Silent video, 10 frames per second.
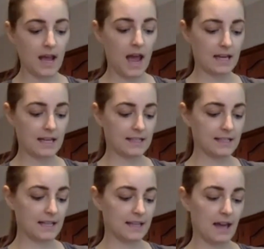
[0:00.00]
any
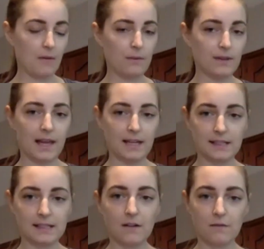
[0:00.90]
tea that would lend
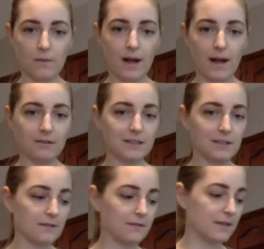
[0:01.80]
itself well
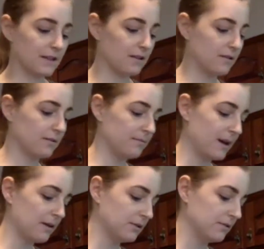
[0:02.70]
to vanilla
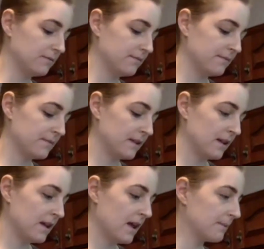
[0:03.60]
powder.
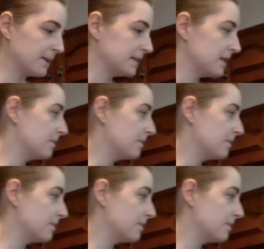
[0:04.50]
I'm going to steep it